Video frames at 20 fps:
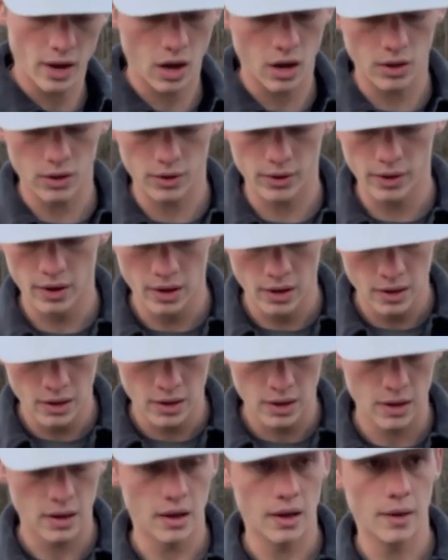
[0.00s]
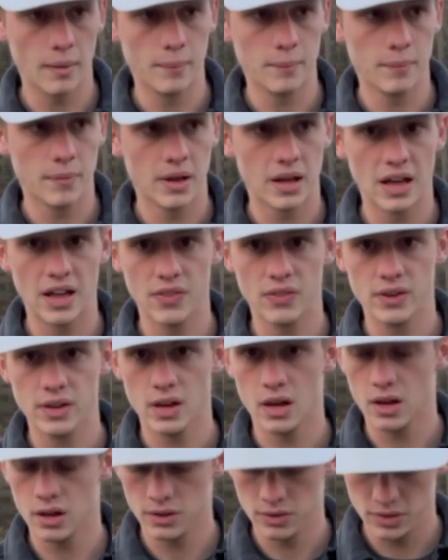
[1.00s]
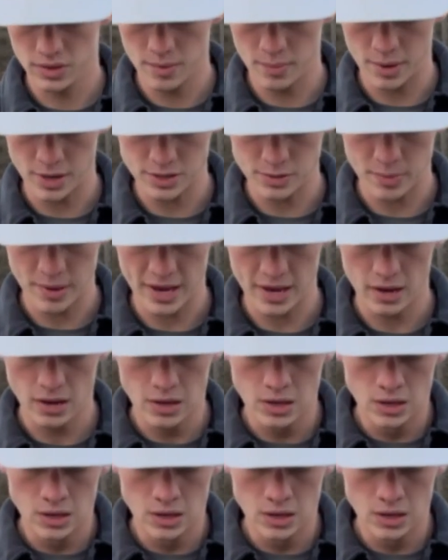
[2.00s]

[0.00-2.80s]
color on the buzzbait.